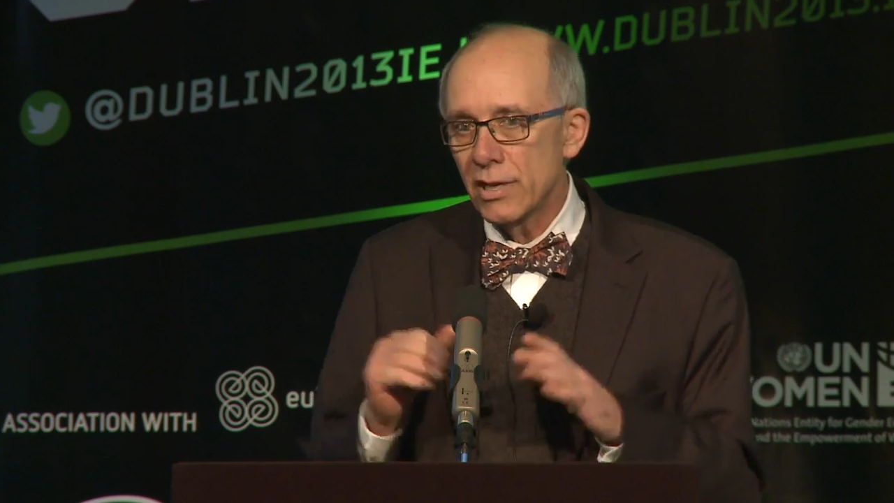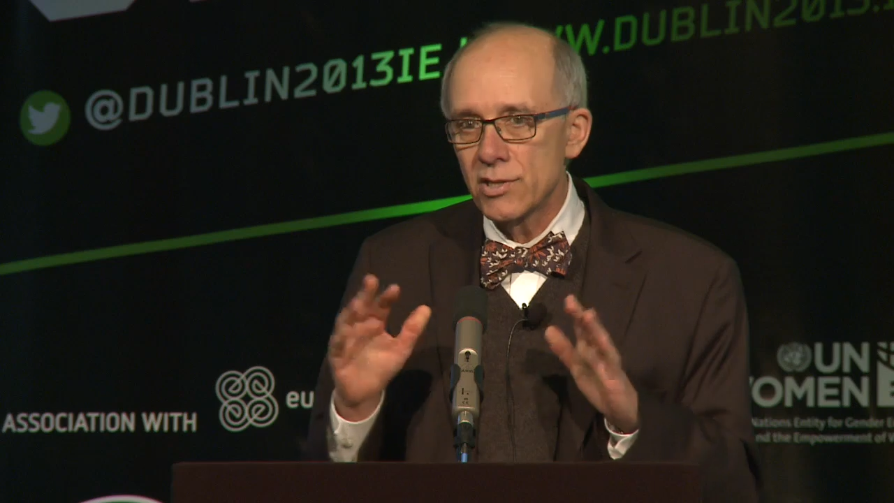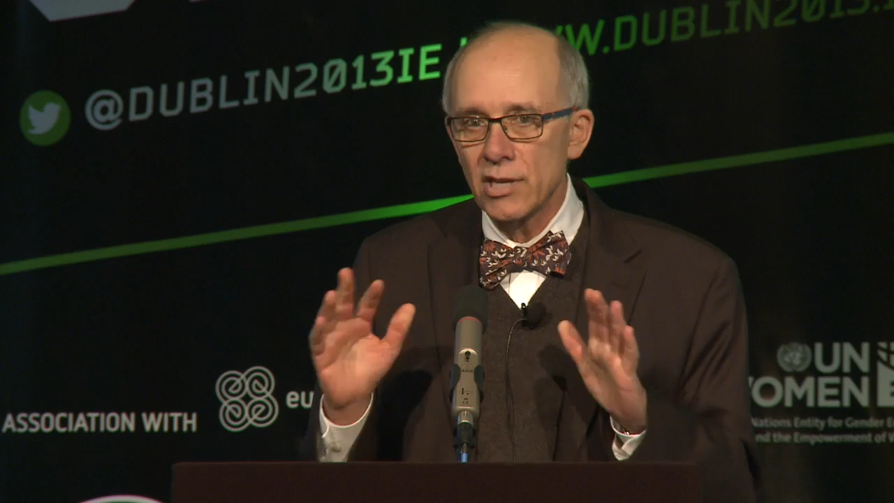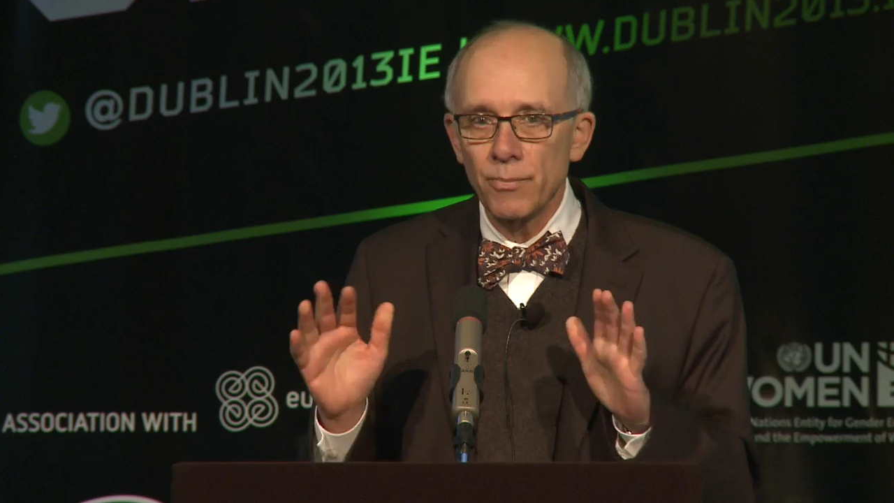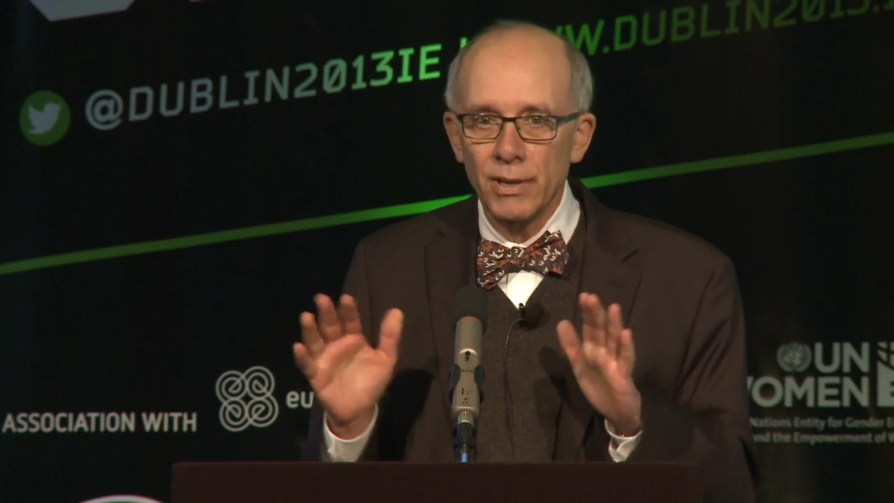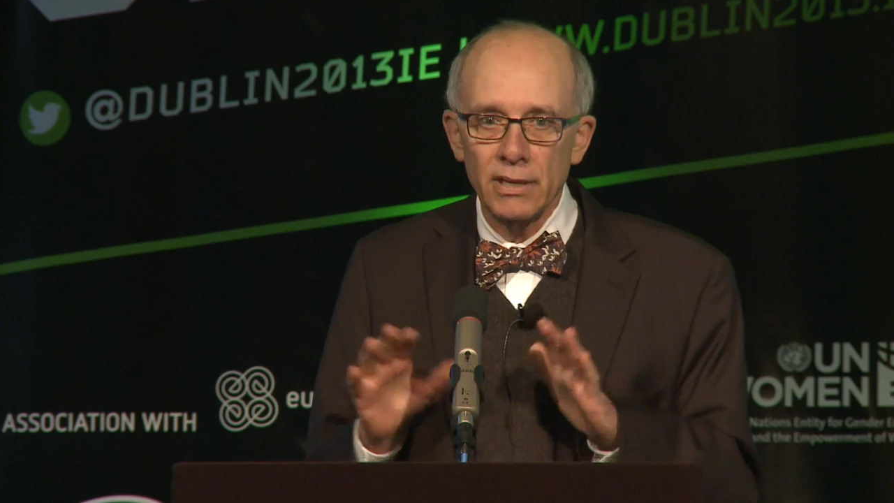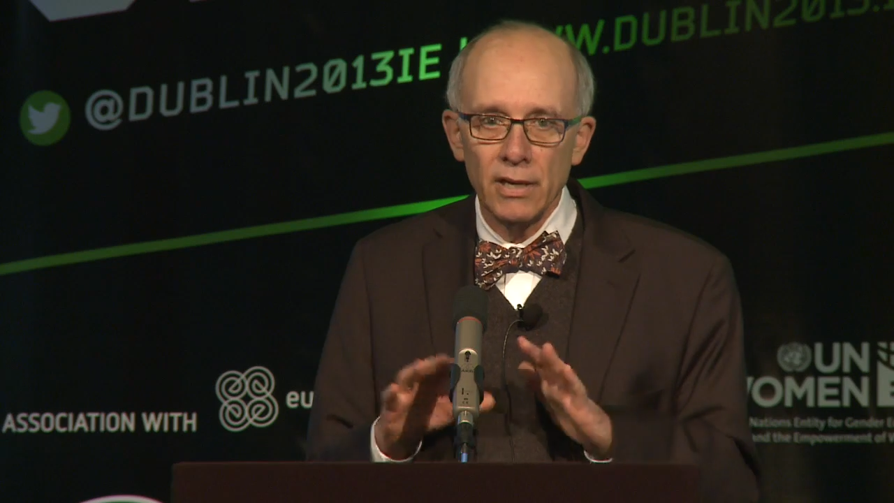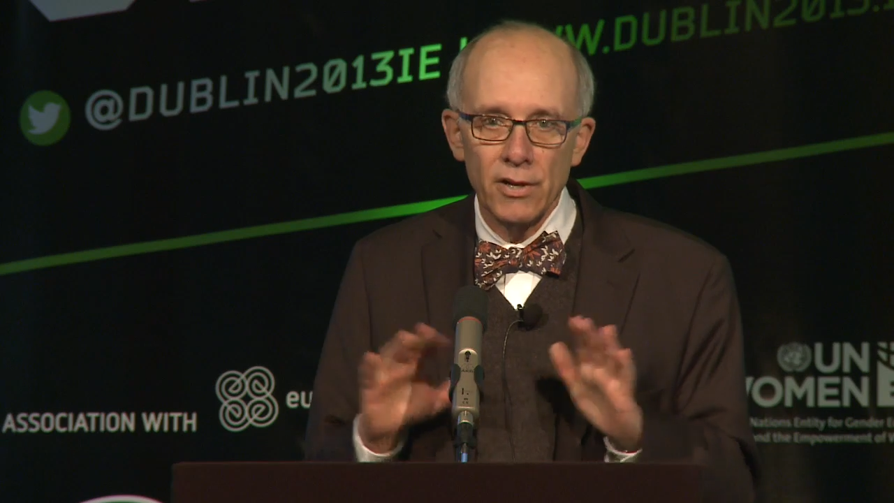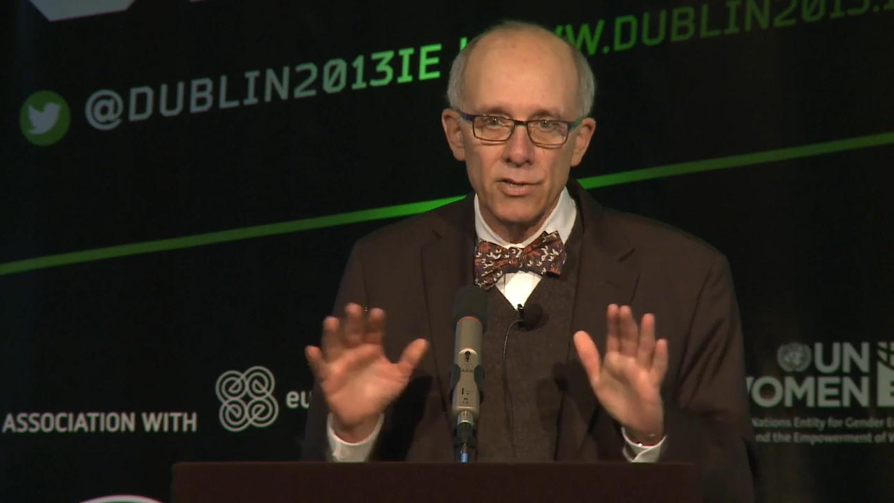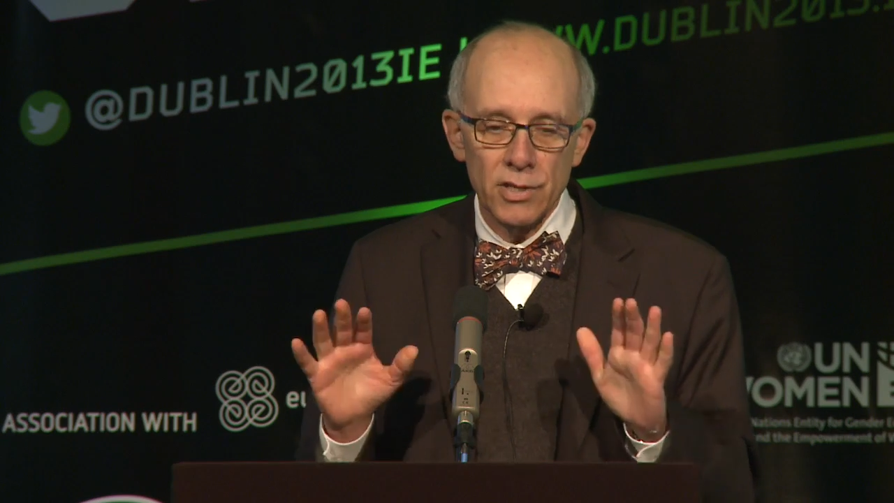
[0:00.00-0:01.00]
That's something
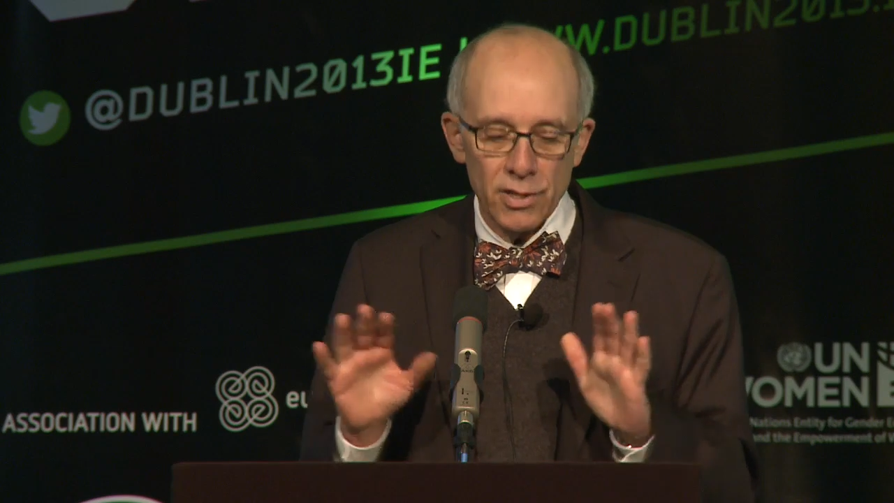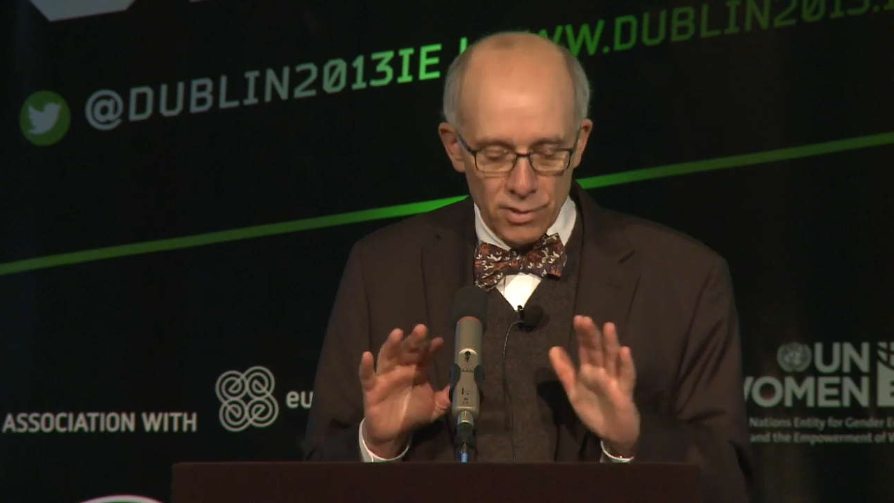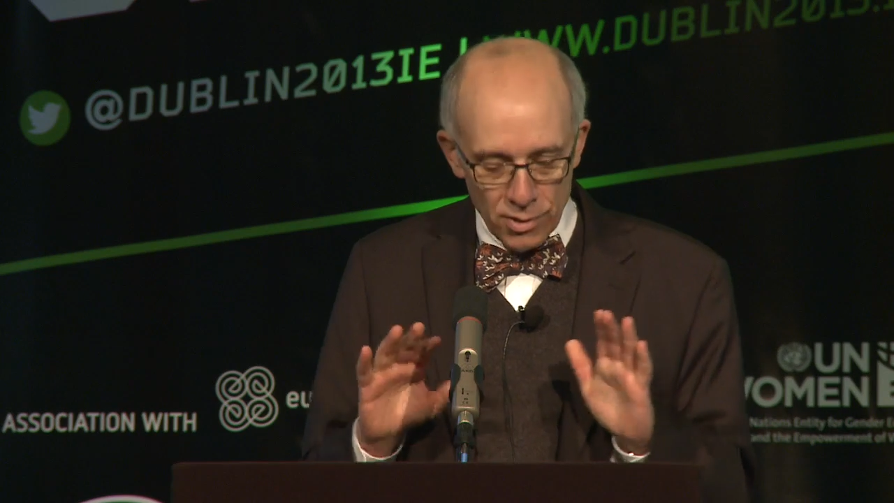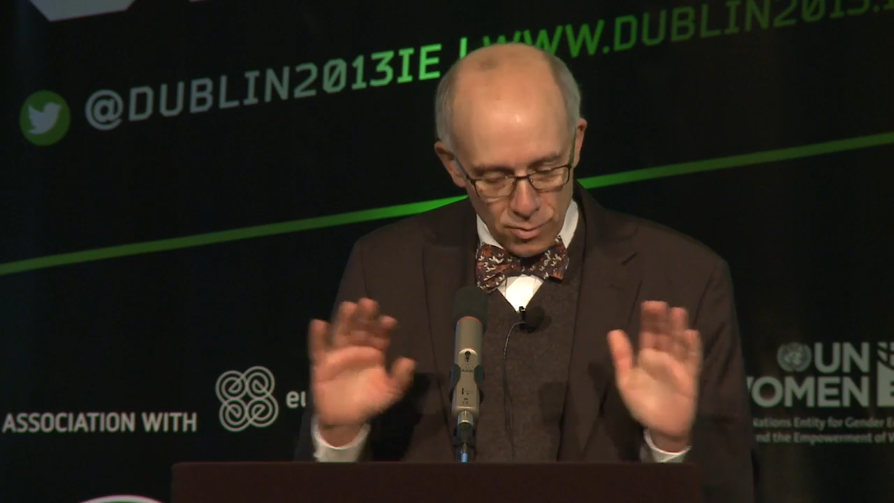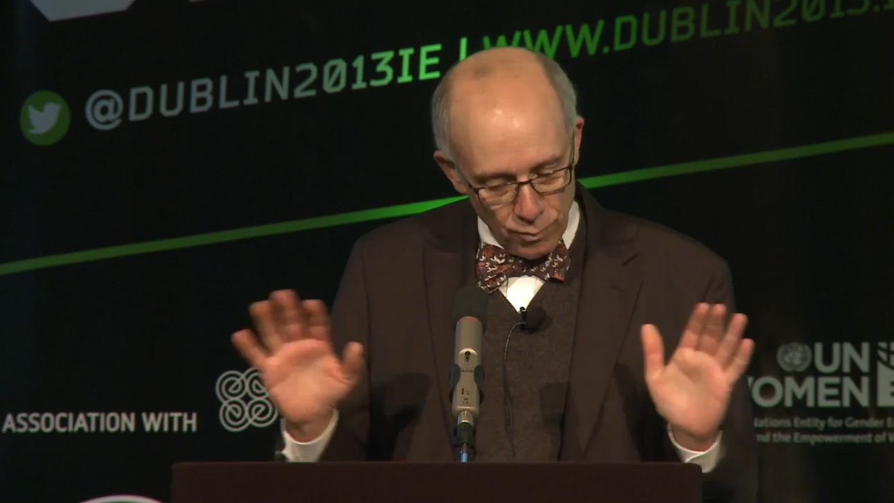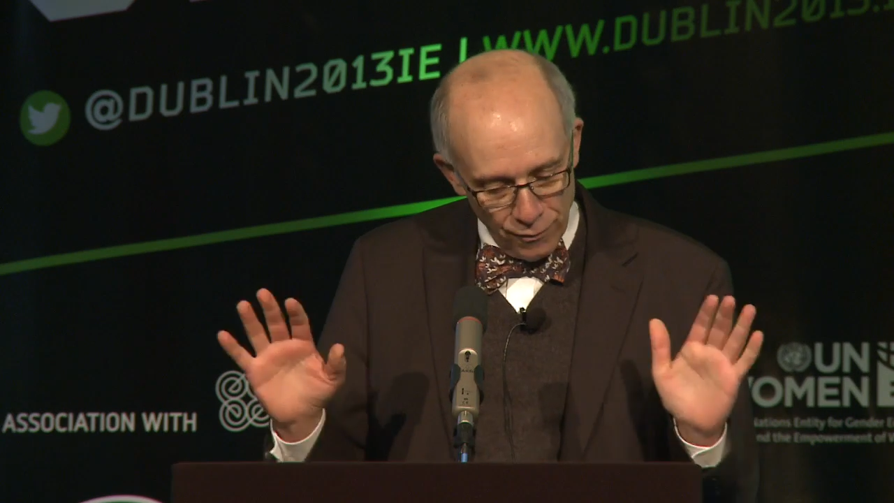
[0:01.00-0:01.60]
that our citizens